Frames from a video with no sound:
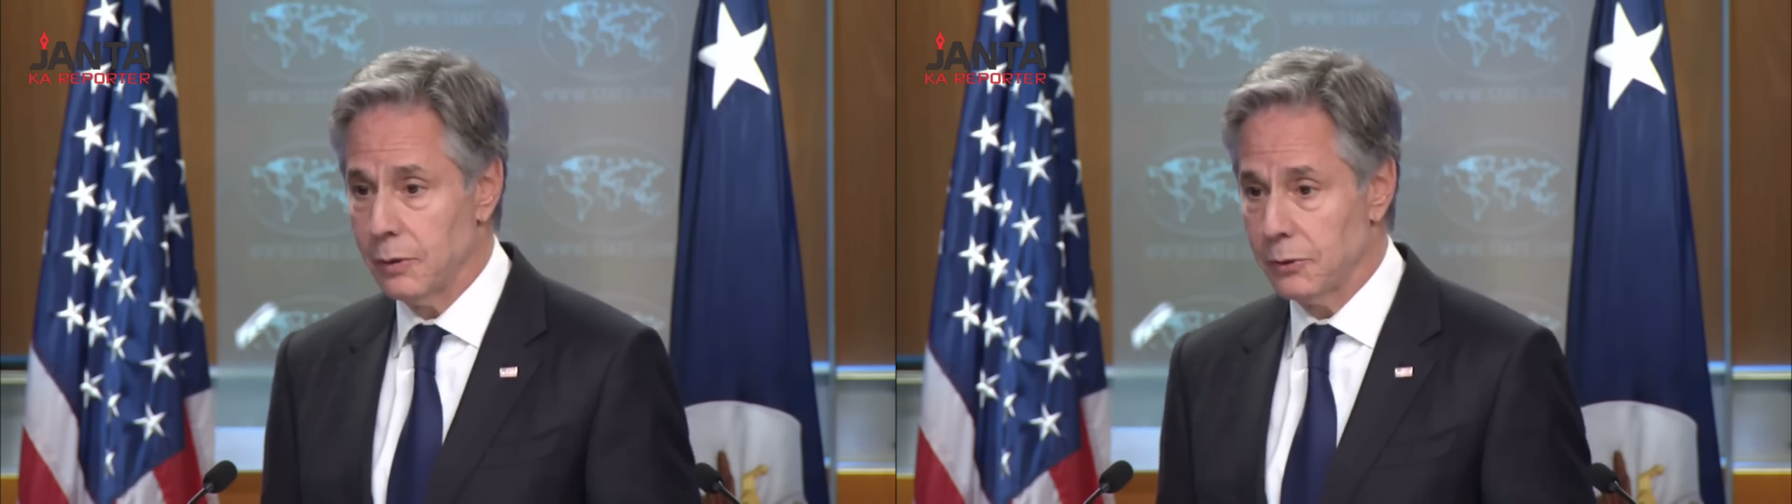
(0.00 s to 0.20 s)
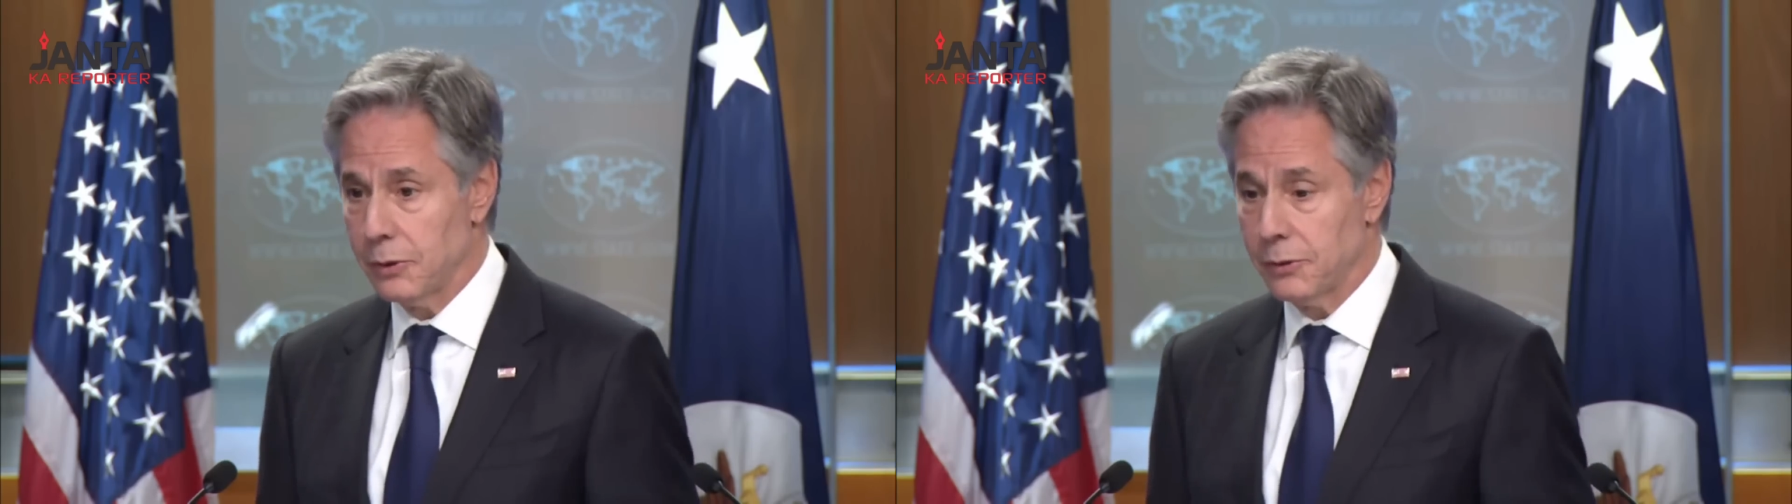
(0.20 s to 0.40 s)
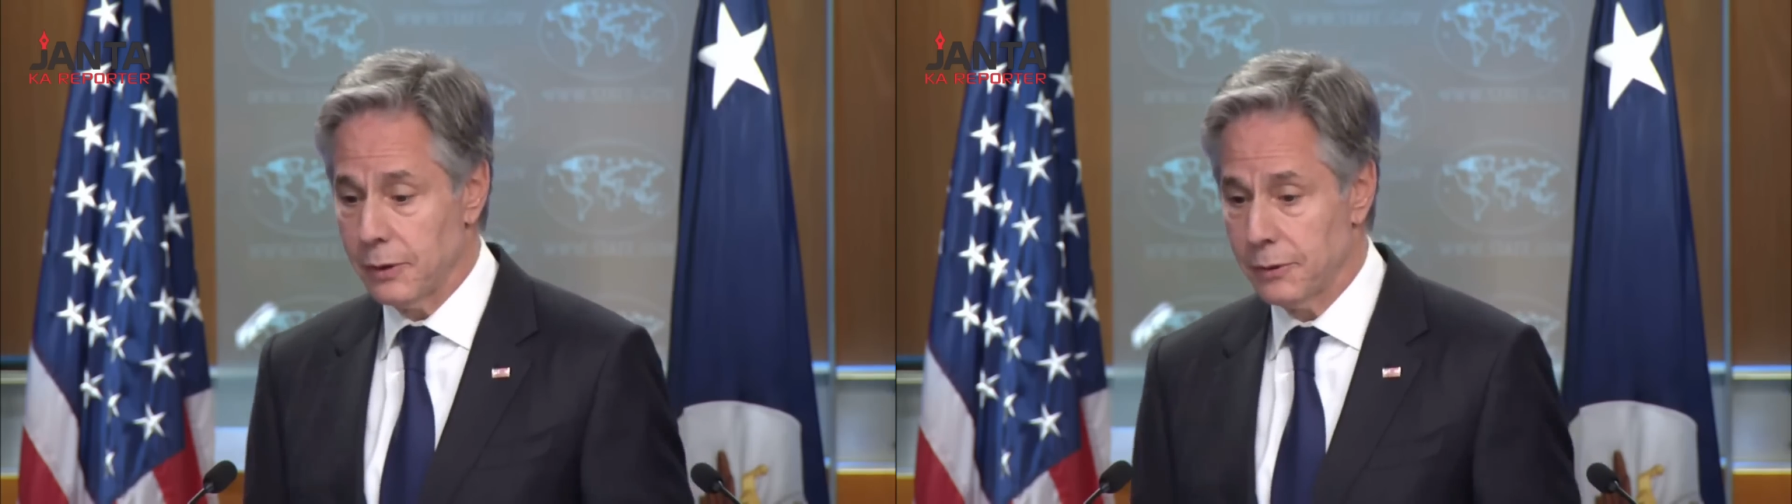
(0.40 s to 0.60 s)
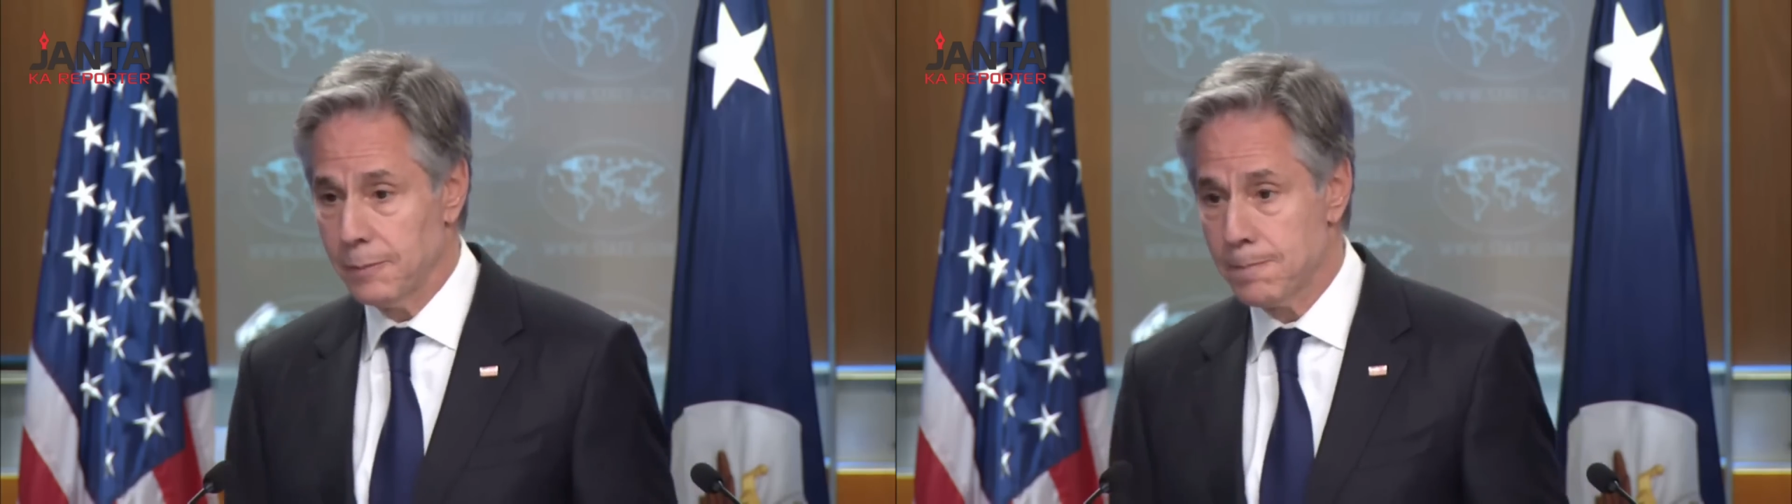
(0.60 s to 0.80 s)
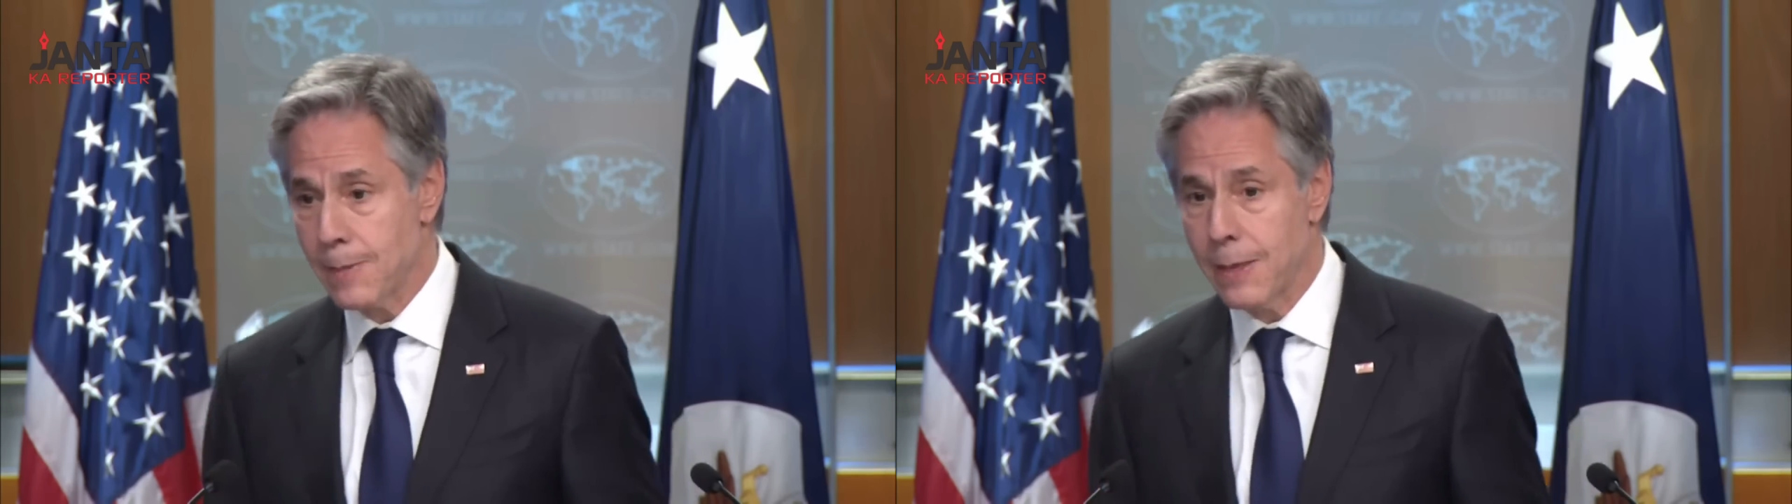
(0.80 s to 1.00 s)
those incidents.
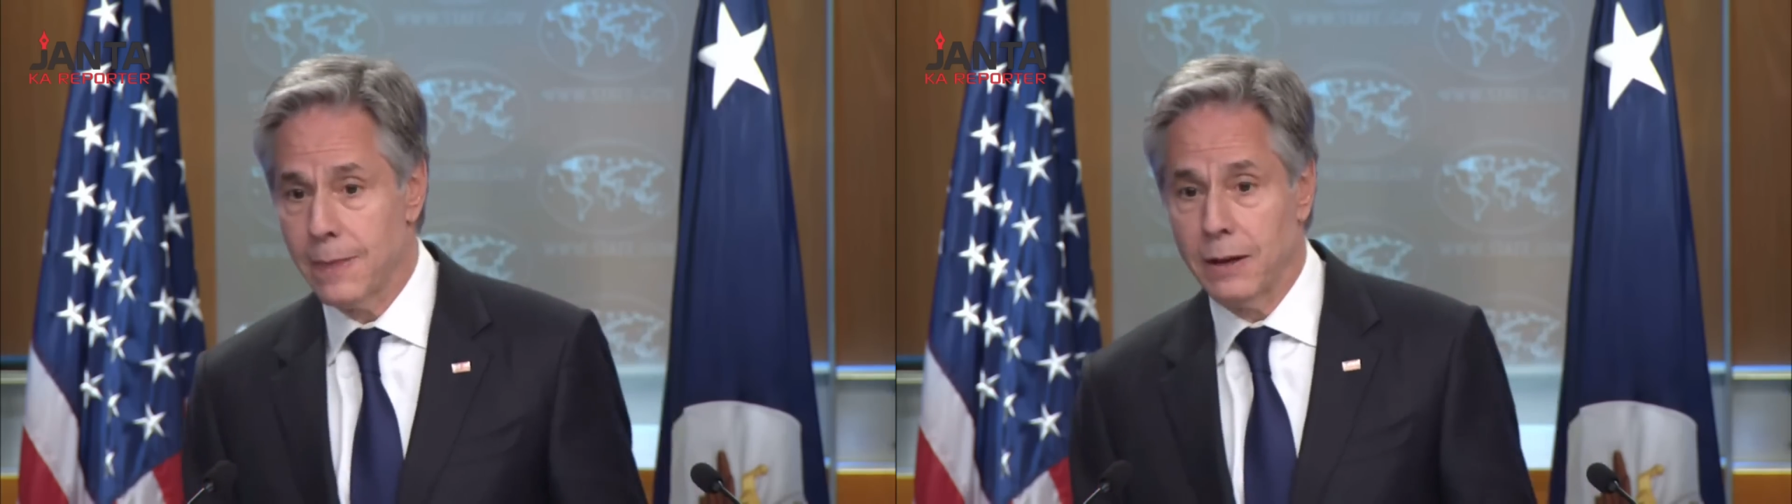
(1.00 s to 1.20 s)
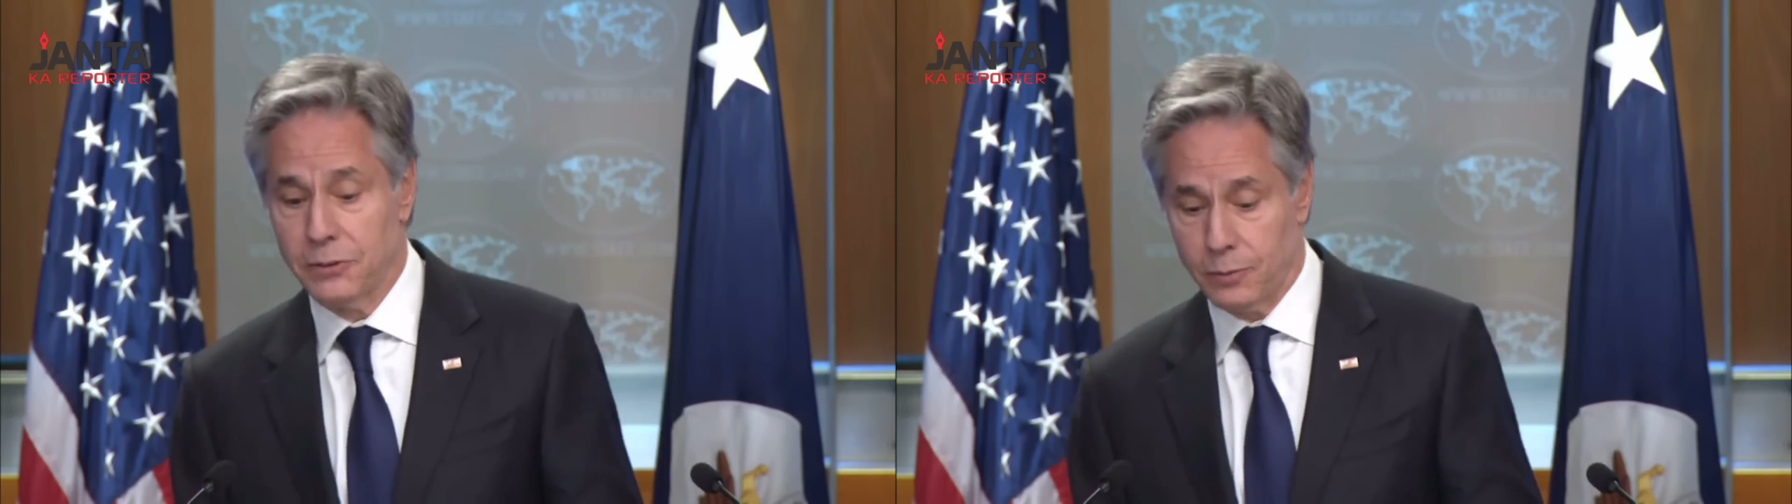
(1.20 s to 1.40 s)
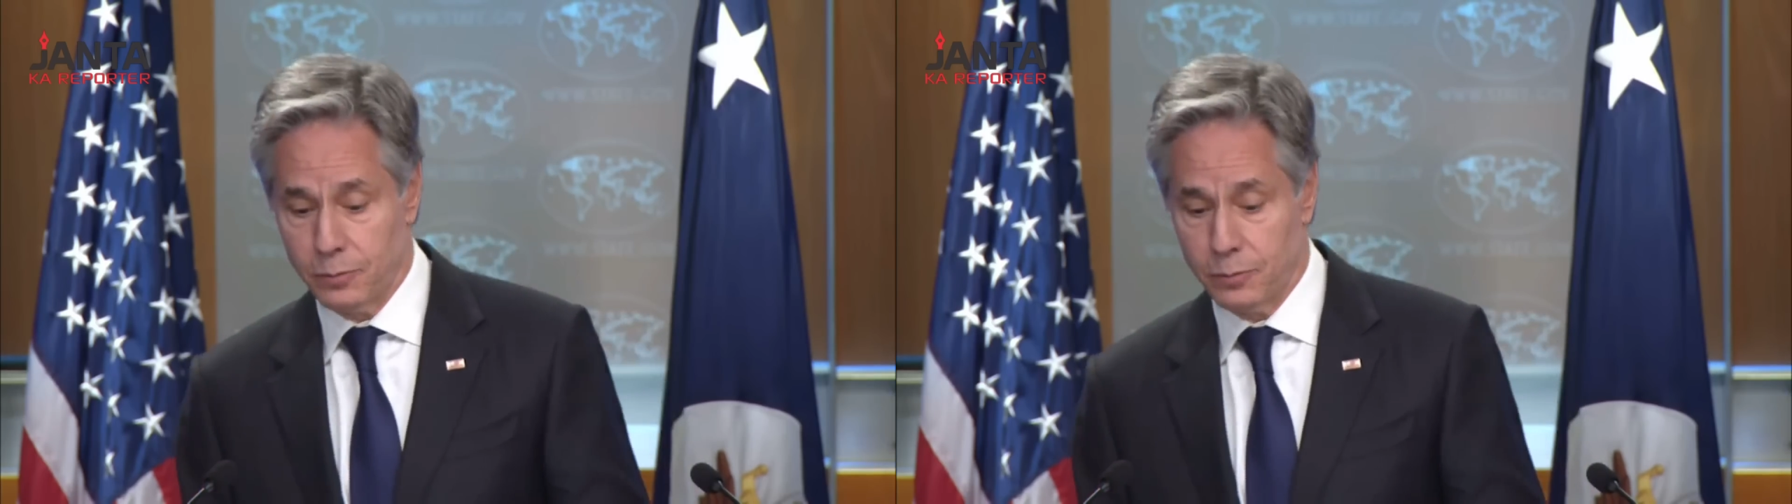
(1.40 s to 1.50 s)
Thanks.